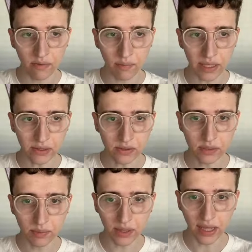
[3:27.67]
have appealed
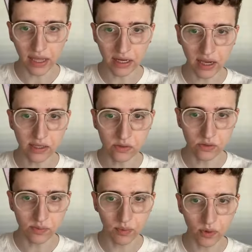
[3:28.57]
to play in high
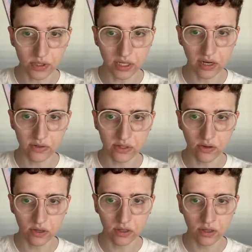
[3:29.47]
school sports in
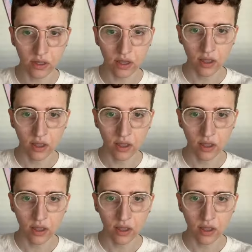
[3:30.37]
Arizona